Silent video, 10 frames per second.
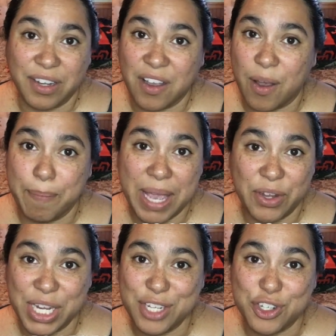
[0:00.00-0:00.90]

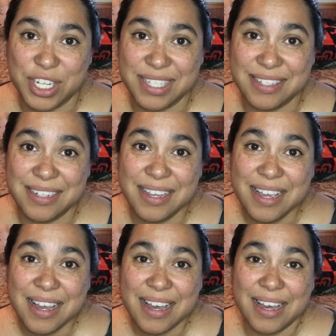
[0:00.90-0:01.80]
compound interest.
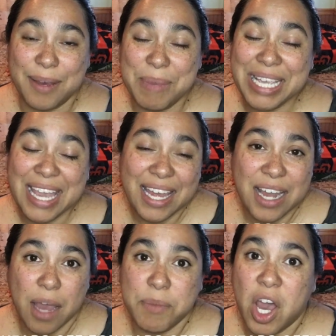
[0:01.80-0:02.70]
Again,
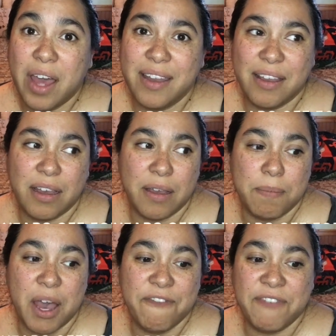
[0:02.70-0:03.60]
I'm not
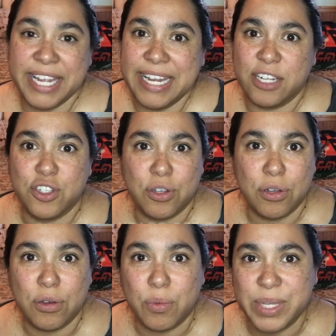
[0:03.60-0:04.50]
a
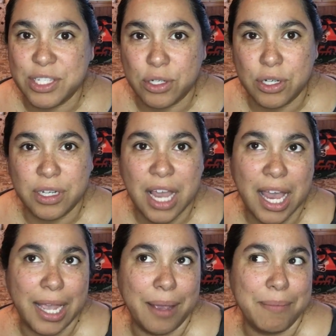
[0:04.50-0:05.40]
financial wizard.
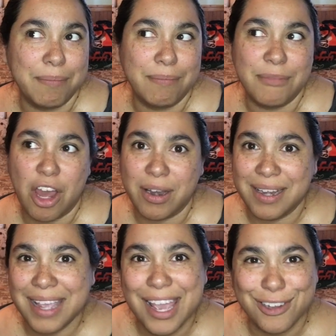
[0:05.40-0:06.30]
I am not an
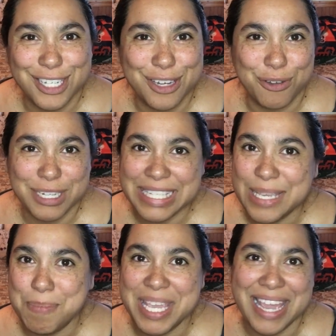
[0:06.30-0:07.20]
accountant or a
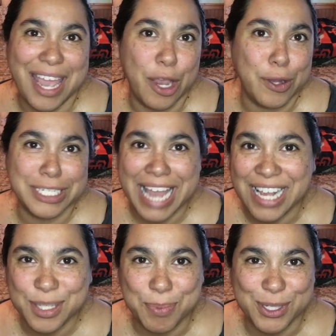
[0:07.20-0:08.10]
CPA or a
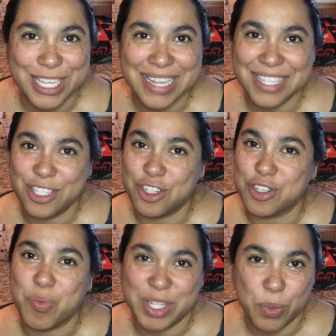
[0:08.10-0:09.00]
tax person. This is
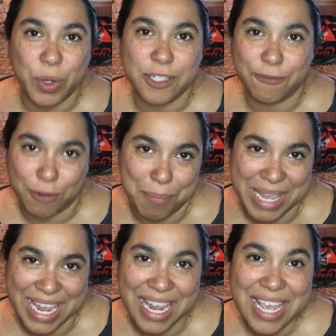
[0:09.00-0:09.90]
just what's worked for
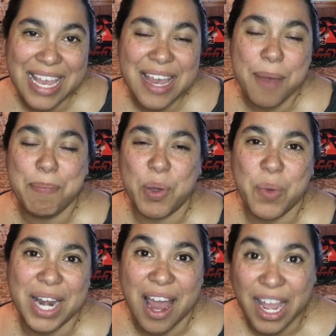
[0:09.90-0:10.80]
me. But
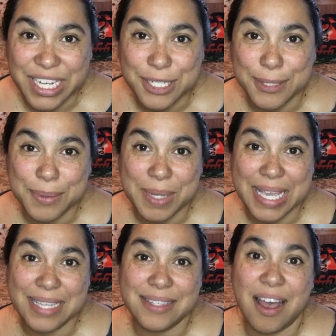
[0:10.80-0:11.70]
what I do
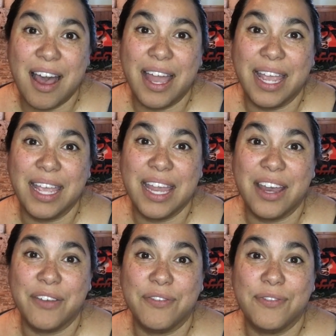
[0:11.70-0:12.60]
is I
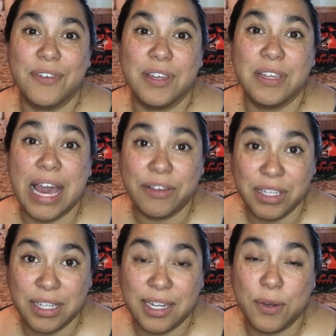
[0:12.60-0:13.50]
have
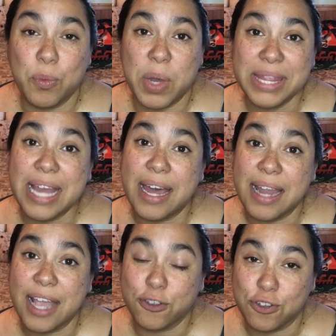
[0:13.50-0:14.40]
calculated what that
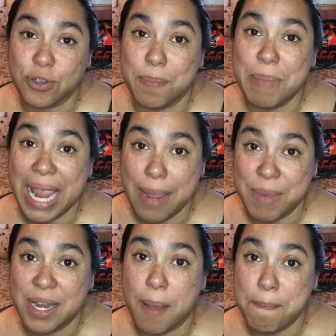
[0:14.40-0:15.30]
extra
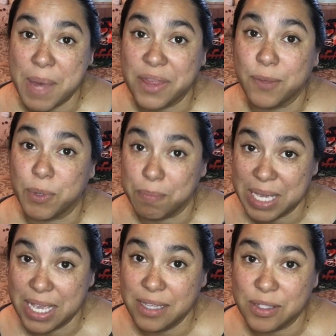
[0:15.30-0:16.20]
payment a month would
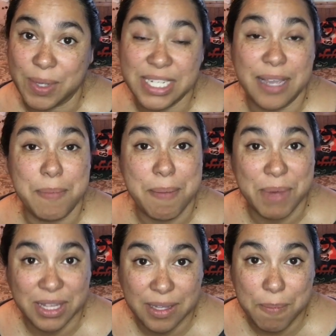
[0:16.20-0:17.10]
be. So I take my
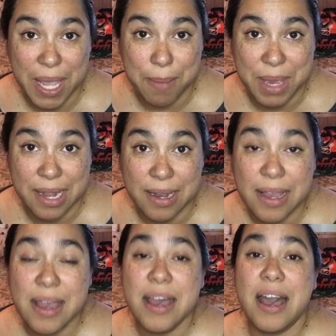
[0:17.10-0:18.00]
monthly payment,
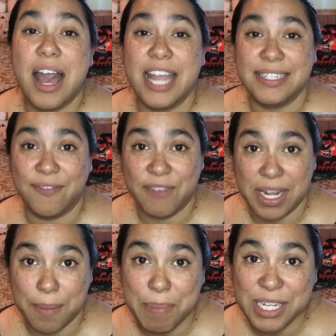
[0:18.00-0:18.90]
I
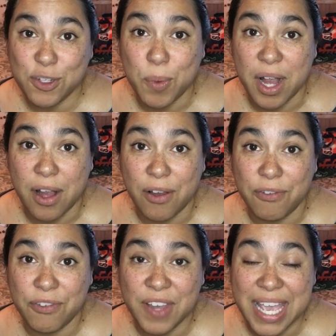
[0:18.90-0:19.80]
divide it by
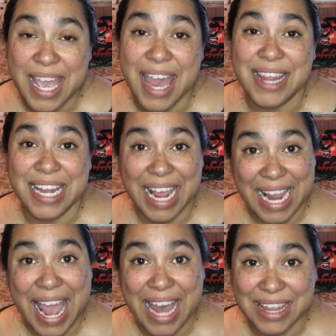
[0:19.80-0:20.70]
12, and then I
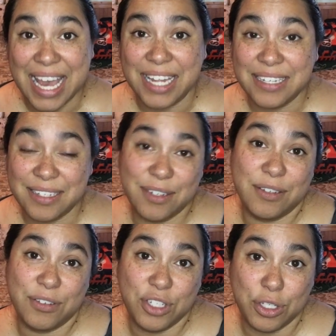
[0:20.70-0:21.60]
add that
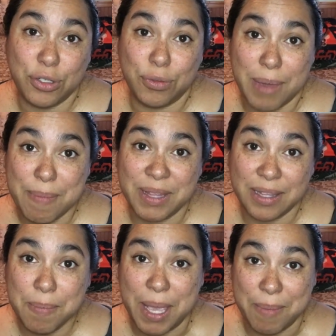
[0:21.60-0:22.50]
to my
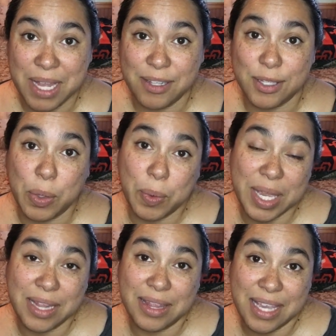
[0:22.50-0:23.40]
monthly payment. So
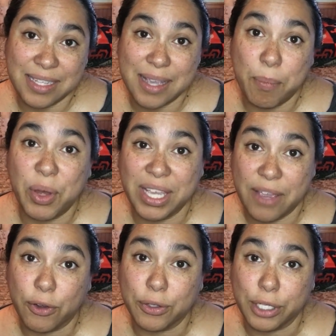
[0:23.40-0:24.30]
in the example I
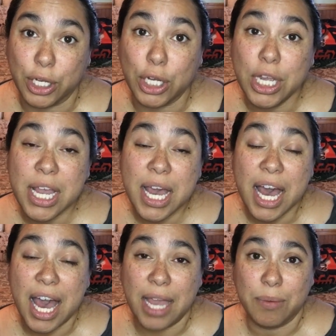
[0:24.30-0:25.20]
gave earlier,
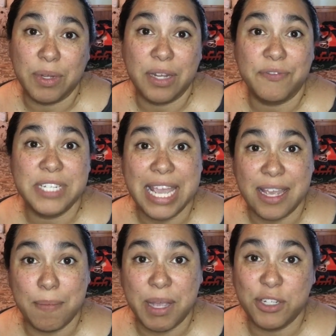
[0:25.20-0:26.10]
I would have
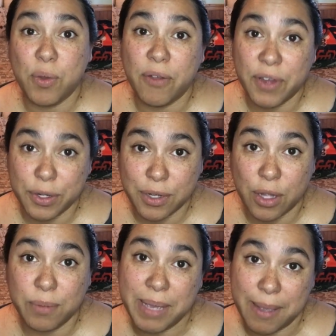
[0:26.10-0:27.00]
taken my
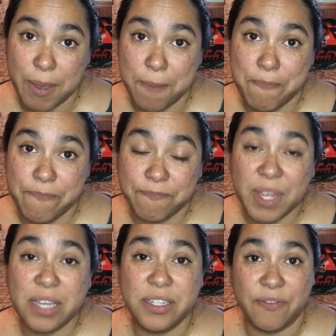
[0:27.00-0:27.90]
$1,200 payment,
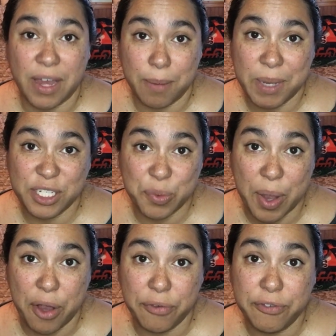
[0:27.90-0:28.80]
divided by
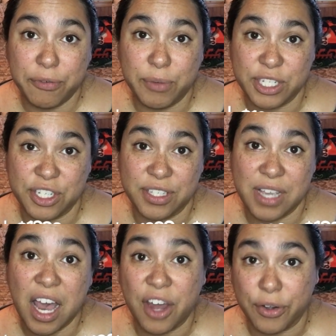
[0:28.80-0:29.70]
12, which is
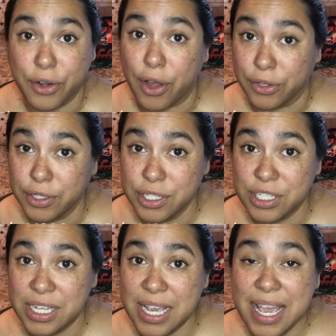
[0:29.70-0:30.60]

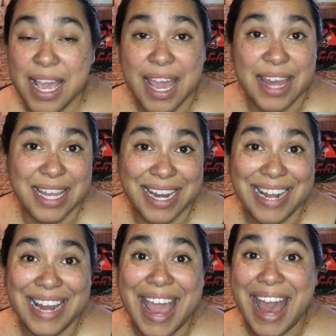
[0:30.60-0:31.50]
$100, and then
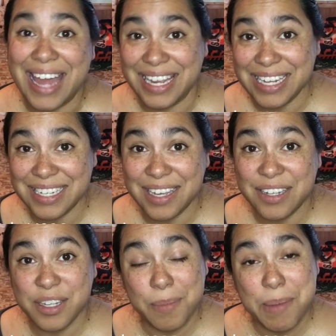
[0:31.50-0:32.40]
I'd add it
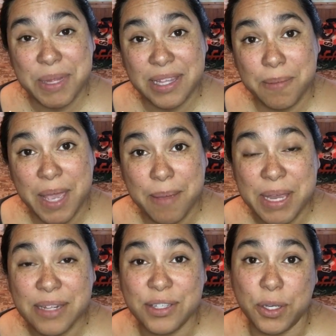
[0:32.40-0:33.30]
to my monthly
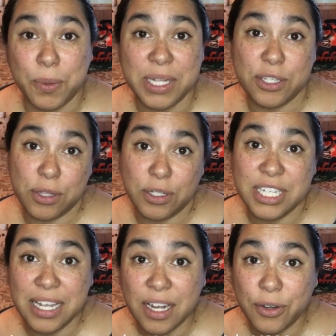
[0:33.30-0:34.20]
payment, so it's
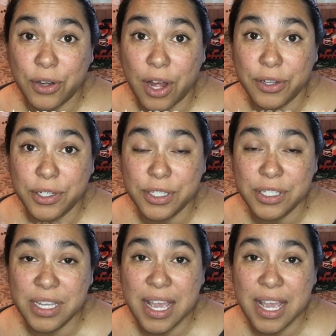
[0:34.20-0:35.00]
$1,300.